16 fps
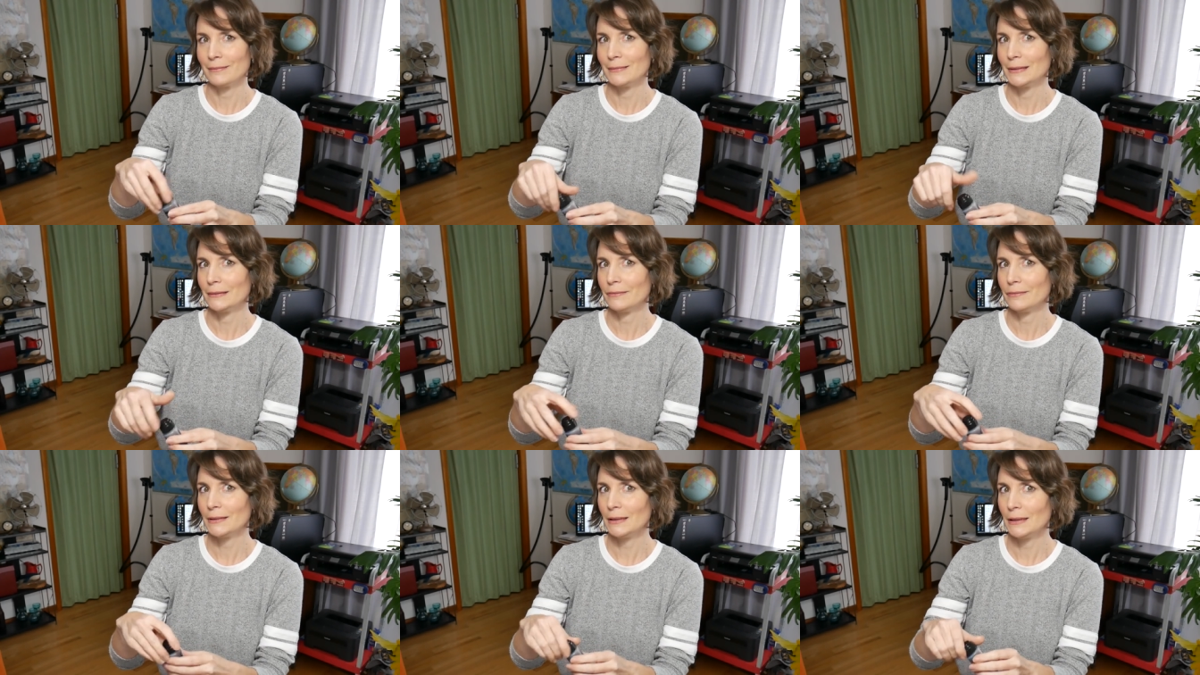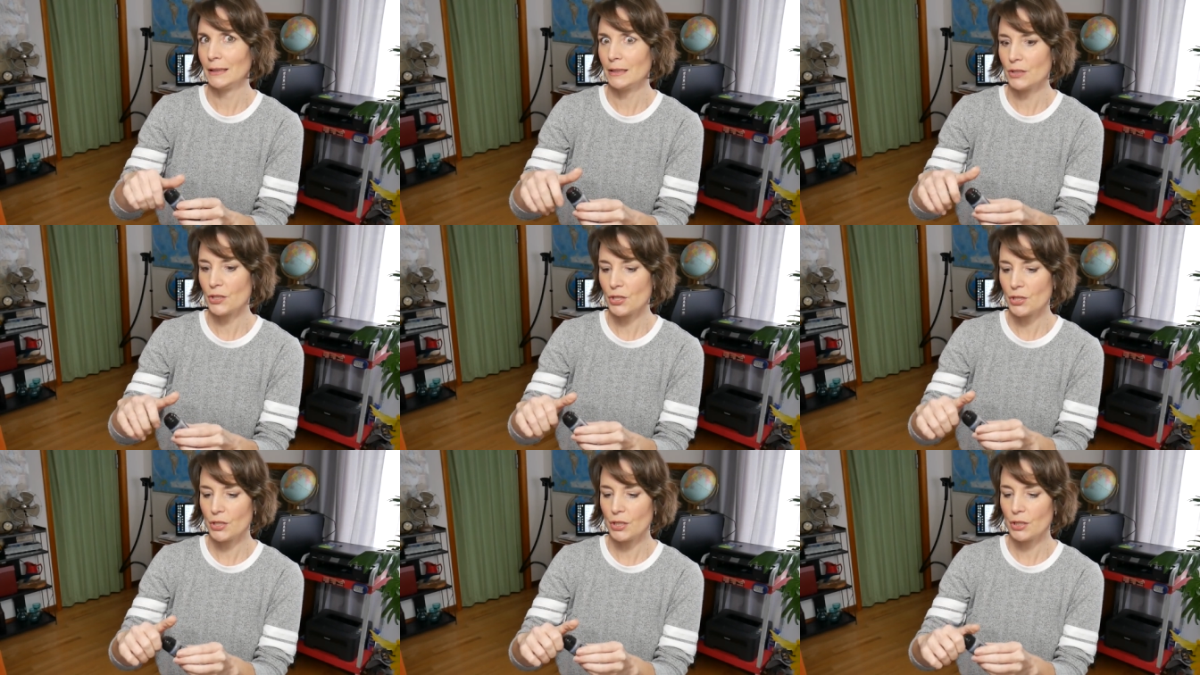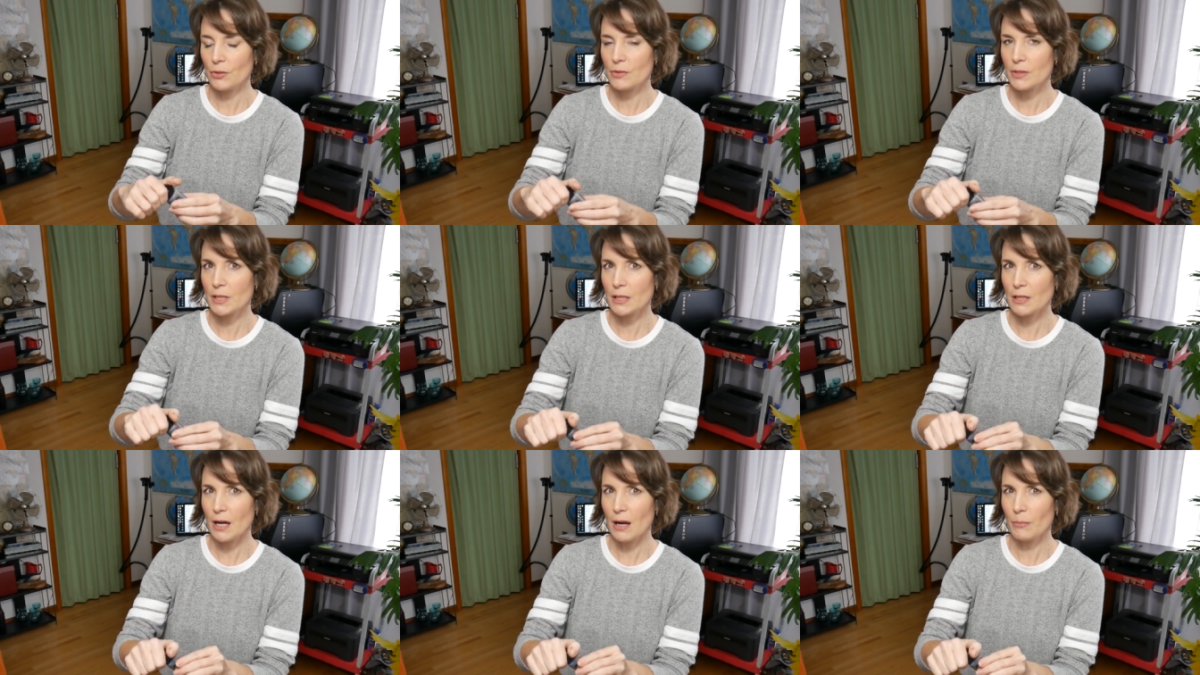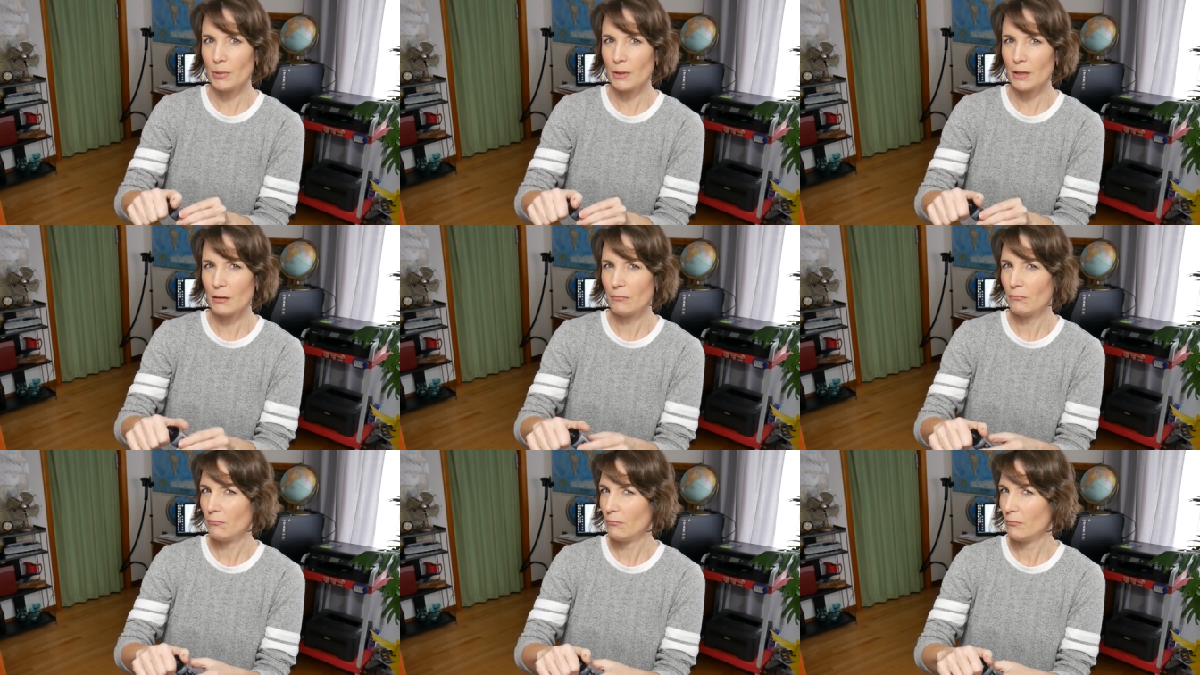refill it just to use the
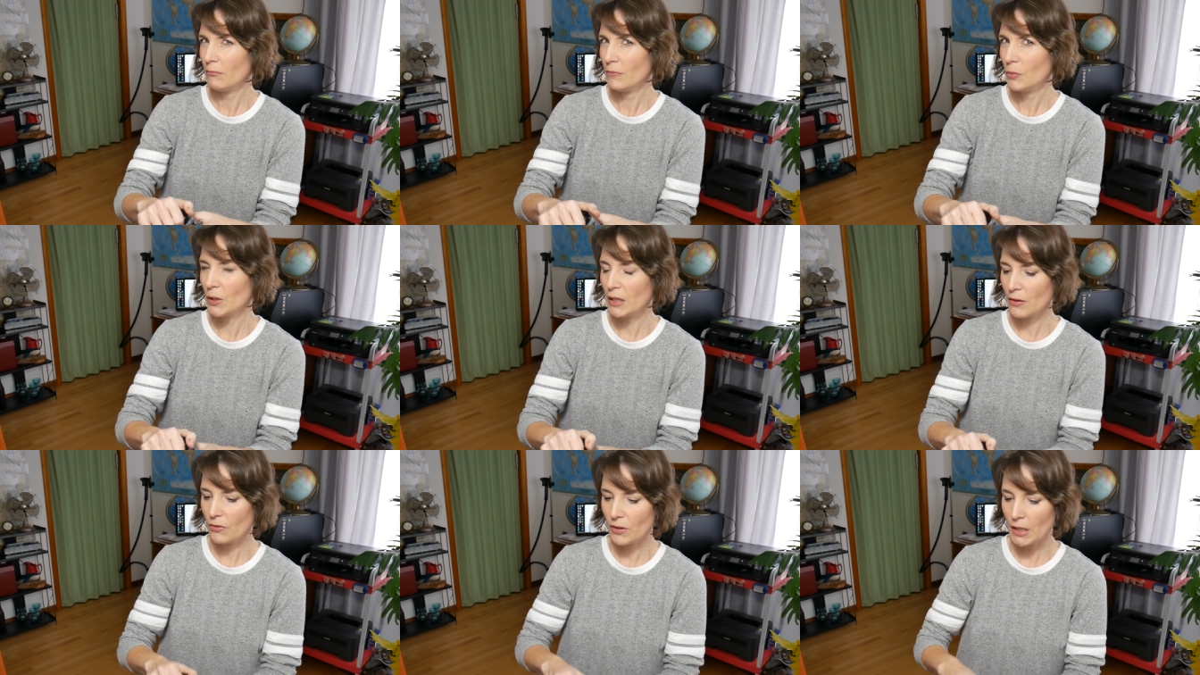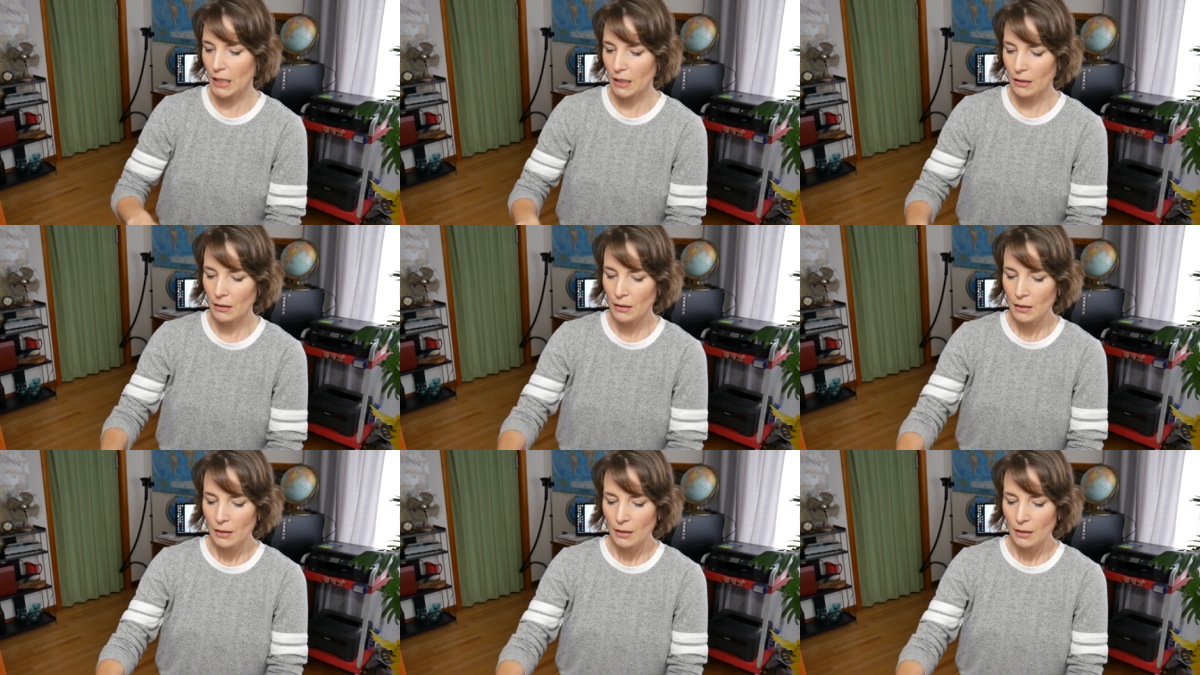dauber. What do you think?